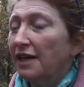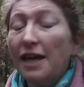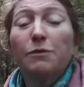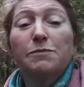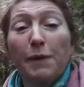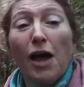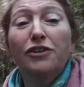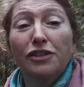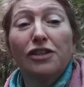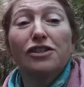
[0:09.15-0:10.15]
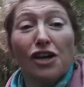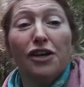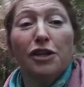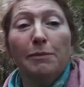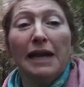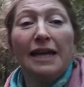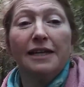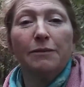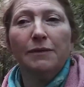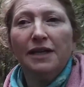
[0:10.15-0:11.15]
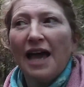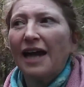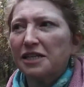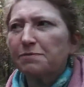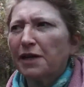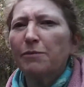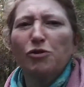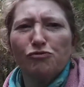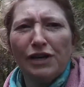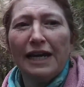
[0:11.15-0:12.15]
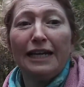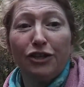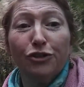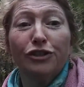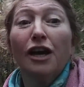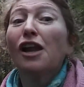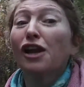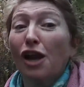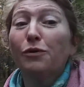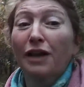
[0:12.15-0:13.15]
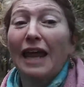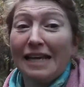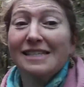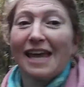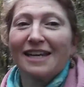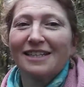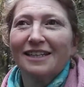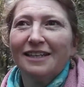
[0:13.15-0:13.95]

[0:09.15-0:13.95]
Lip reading: it was planted at the turn of the millennium and it's become a really good local asset.